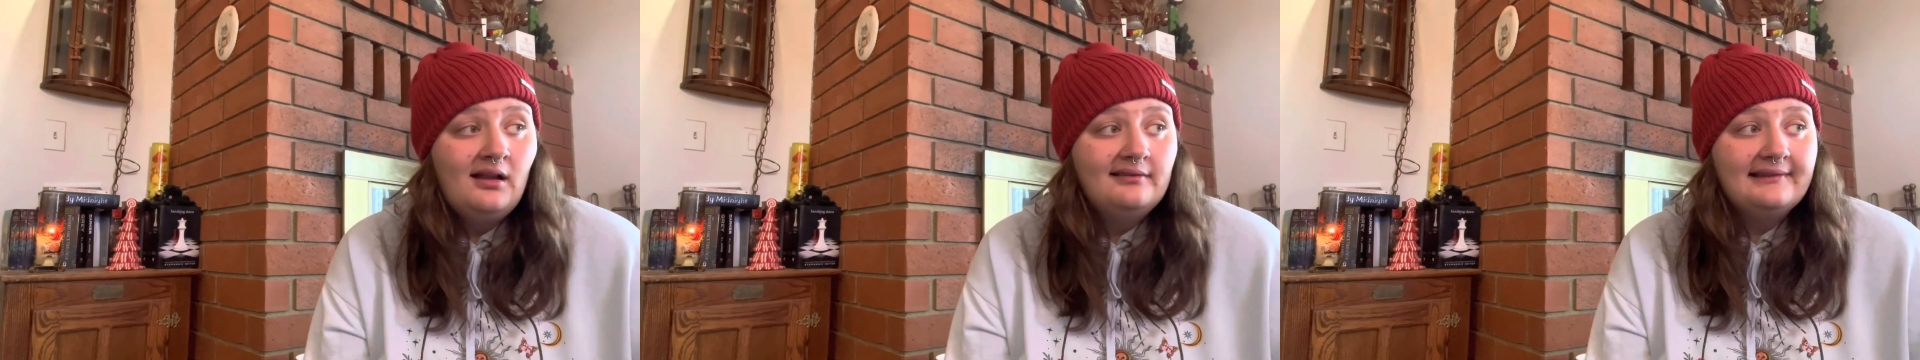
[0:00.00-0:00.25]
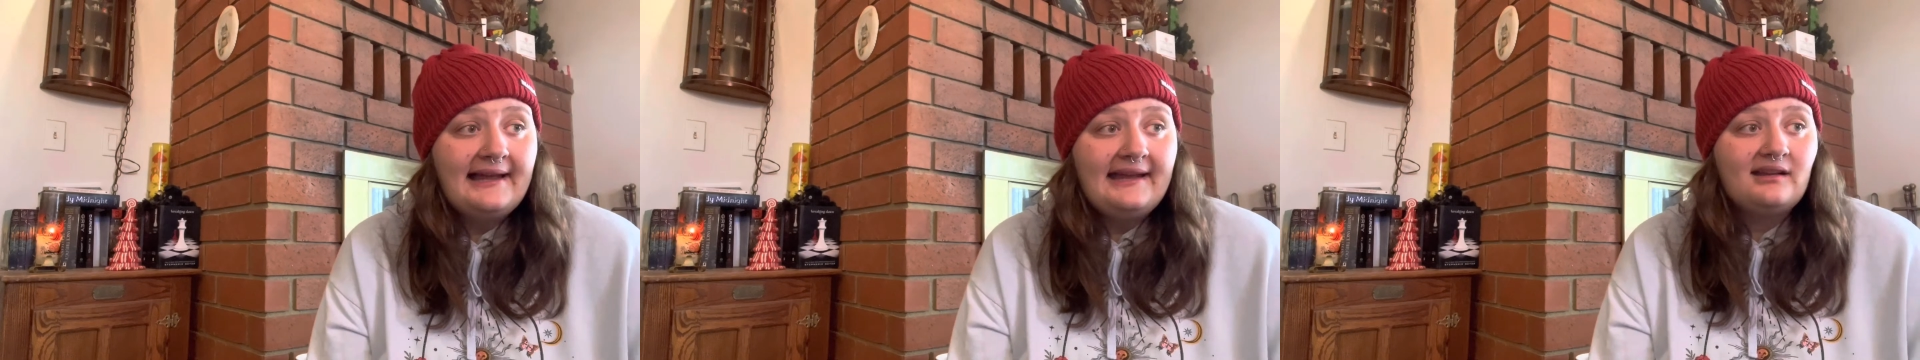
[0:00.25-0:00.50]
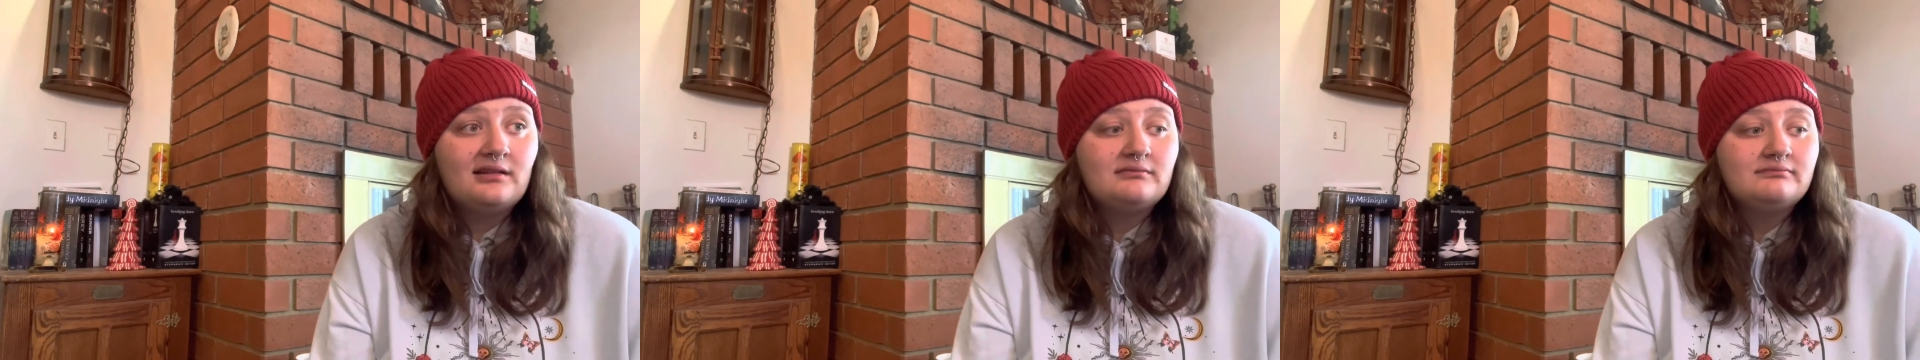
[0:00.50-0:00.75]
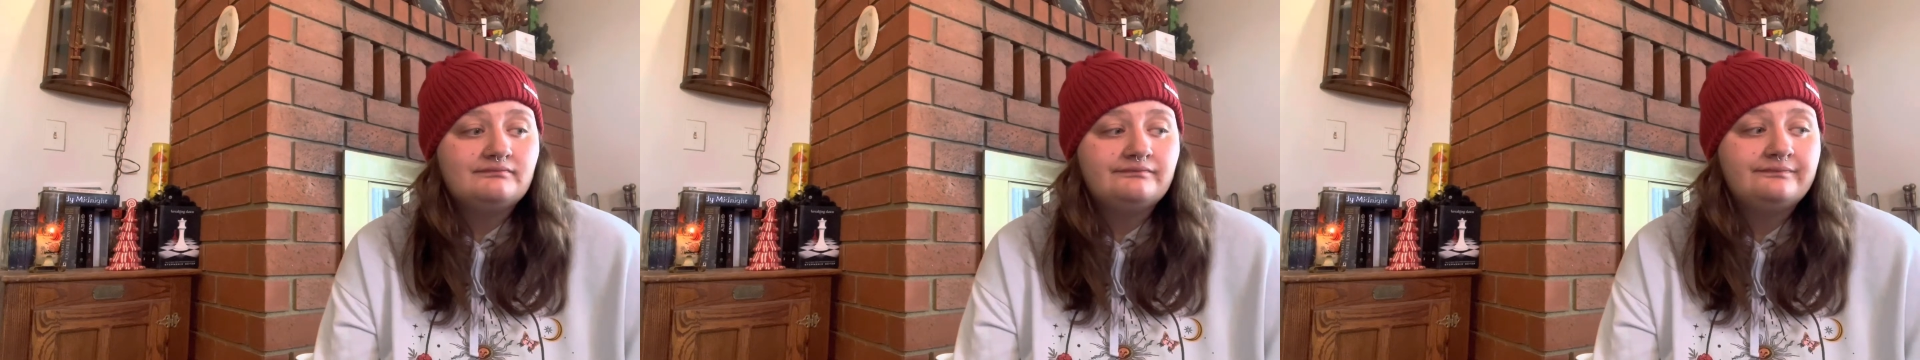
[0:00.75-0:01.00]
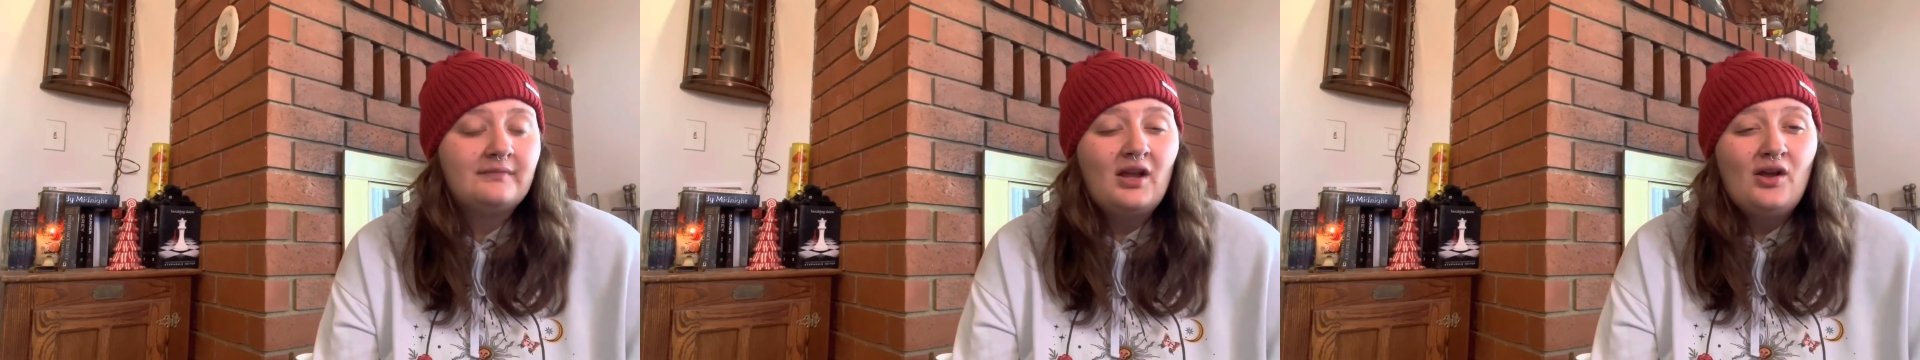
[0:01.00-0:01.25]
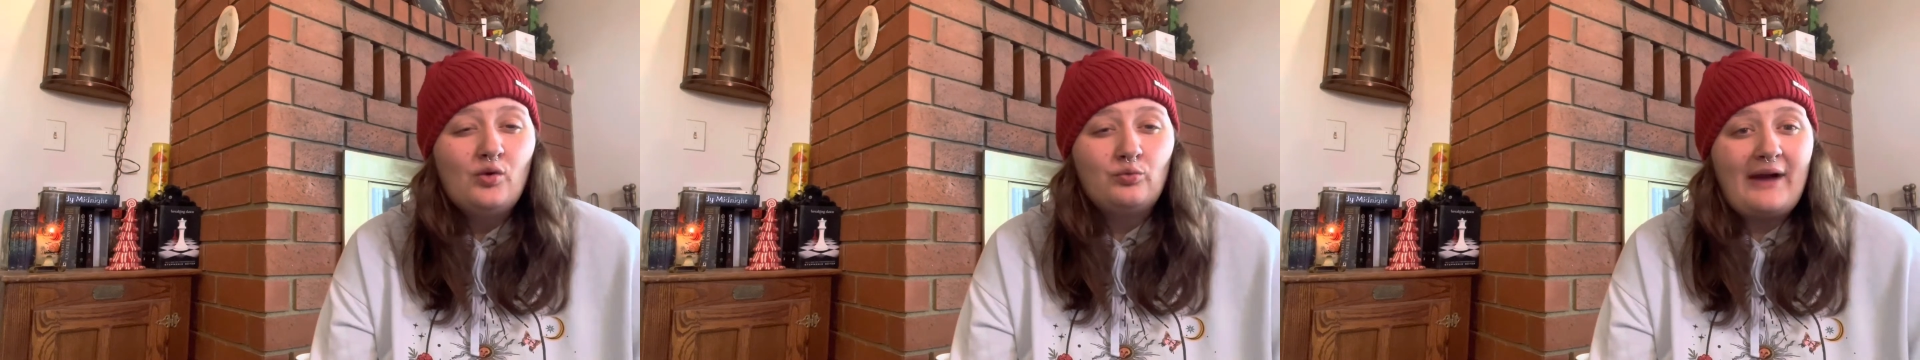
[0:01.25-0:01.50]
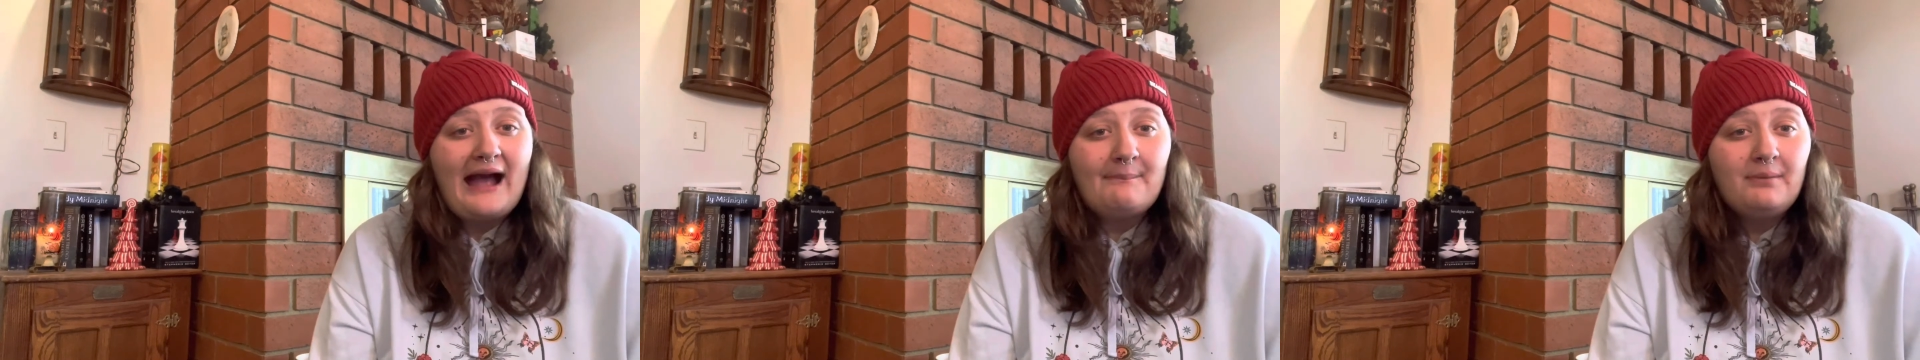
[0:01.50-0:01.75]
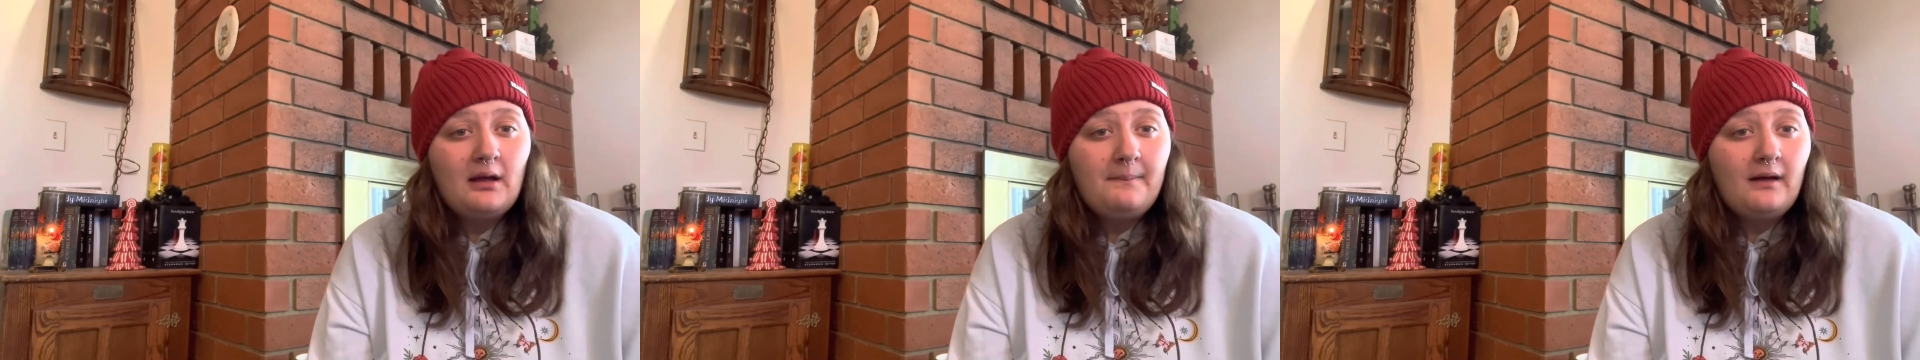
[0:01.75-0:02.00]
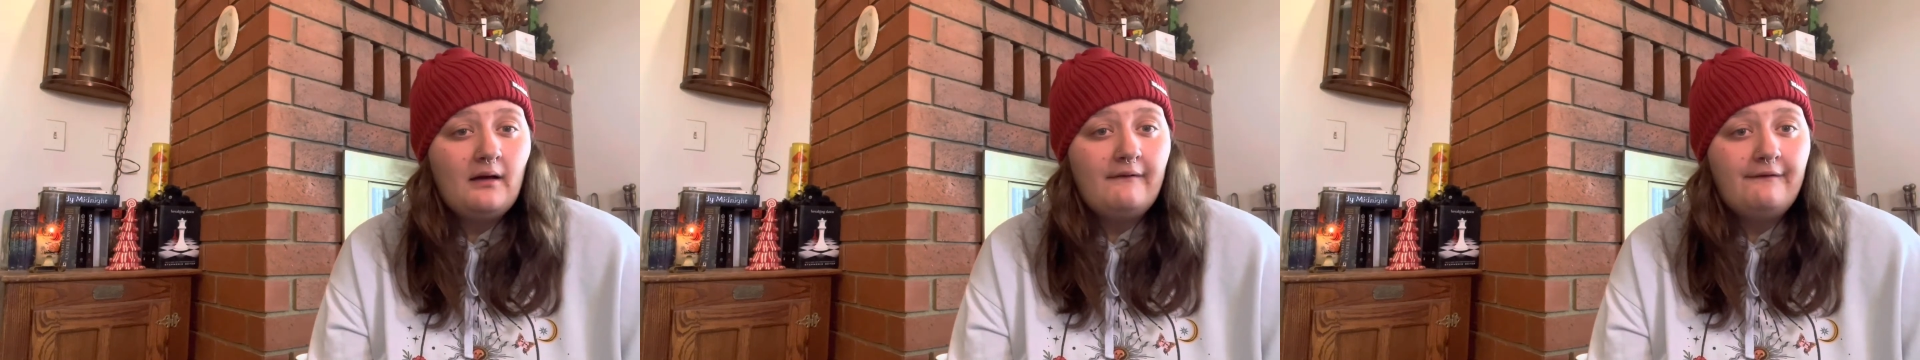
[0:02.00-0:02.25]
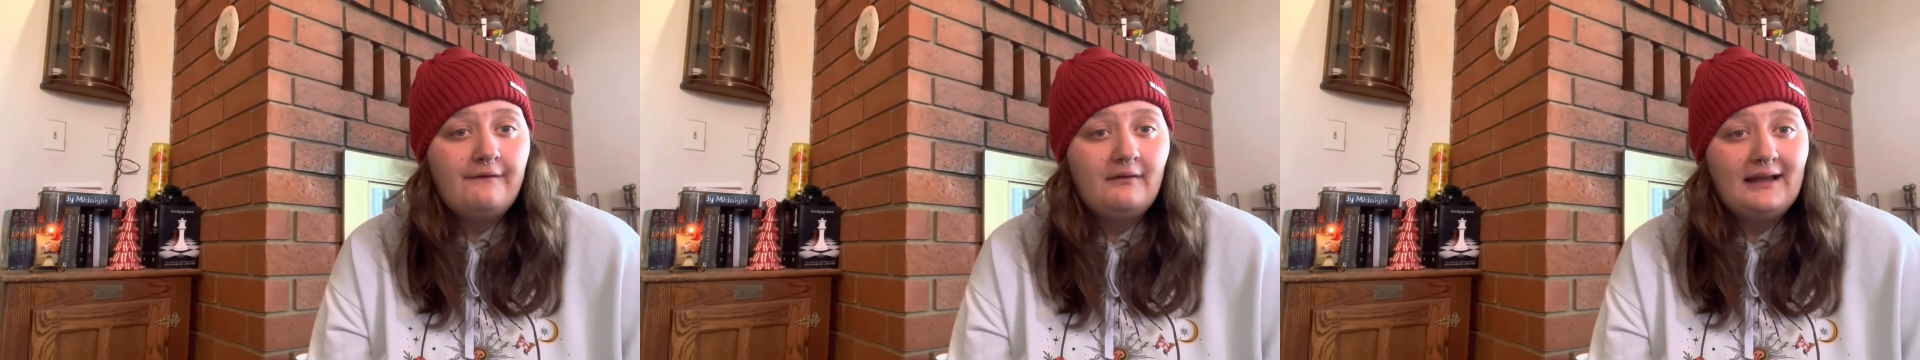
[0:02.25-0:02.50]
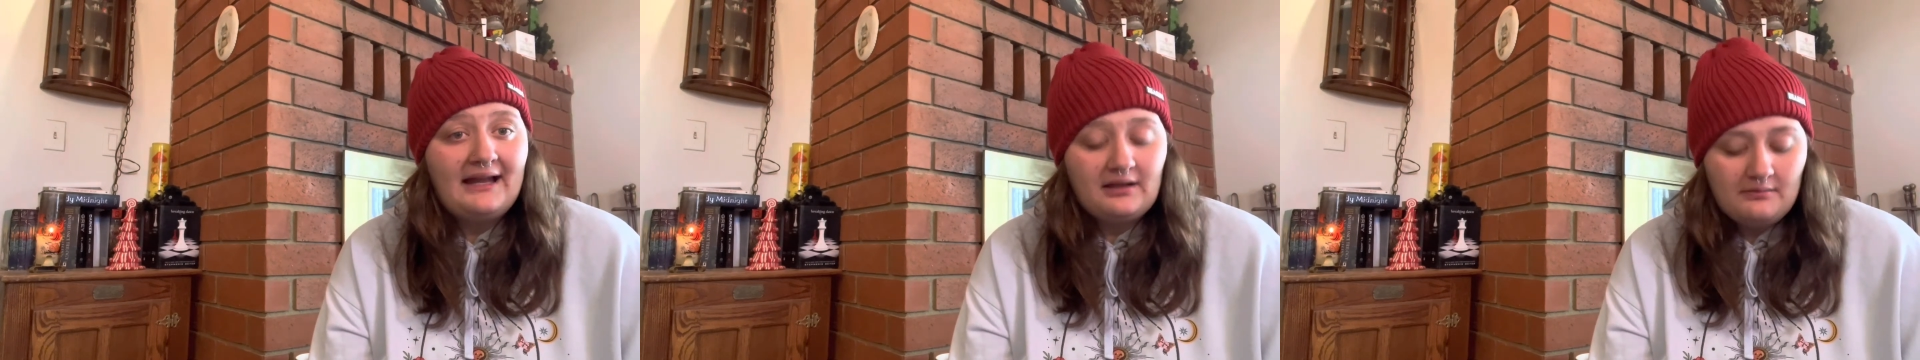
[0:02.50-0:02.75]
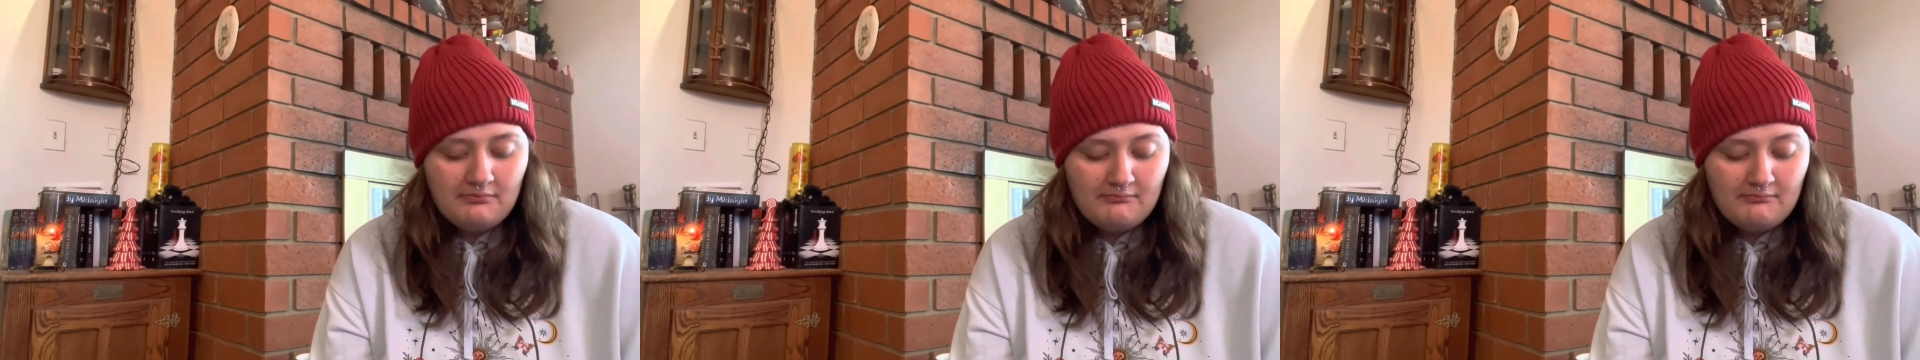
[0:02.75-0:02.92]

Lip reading: like wrap up of like